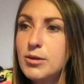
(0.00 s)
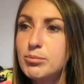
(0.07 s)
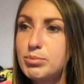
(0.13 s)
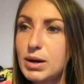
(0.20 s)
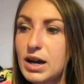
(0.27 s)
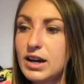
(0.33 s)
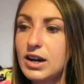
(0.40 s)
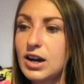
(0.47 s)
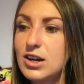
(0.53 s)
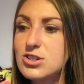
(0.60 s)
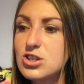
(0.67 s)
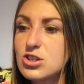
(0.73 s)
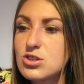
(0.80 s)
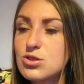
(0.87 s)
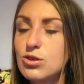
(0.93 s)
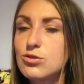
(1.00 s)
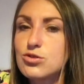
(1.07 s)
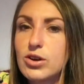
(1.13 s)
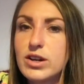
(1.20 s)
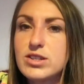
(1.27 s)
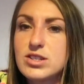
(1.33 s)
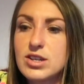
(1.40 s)
But I just sort of
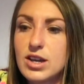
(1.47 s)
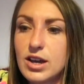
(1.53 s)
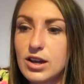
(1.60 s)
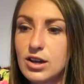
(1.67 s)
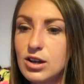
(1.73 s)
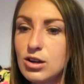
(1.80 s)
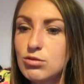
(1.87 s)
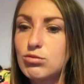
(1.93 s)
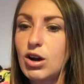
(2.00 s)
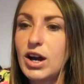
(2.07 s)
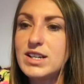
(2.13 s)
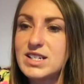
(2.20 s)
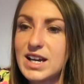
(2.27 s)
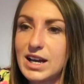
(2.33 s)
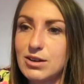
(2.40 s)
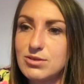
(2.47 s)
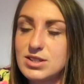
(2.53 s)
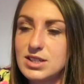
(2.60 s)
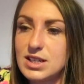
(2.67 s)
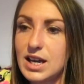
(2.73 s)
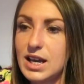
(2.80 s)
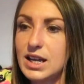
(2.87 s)
tried to ride it out
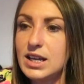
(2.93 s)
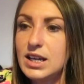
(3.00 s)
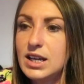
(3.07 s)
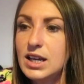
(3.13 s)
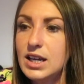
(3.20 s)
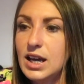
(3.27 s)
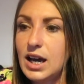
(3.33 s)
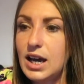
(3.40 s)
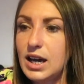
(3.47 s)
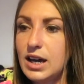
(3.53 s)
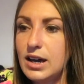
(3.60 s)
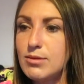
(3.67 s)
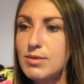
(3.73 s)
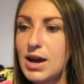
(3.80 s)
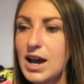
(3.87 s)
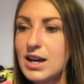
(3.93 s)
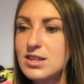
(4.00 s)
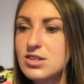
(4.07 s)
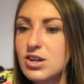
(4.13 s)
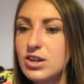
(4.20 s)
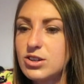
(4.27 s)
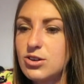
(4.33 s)
today.
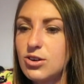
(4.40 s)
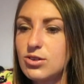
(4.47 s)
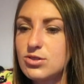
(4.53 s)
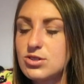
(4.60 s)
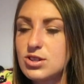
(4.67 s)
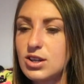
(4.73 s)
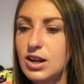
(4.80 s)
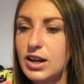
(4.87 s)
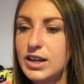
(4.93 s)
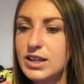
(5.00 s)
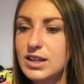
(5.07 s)
As I got to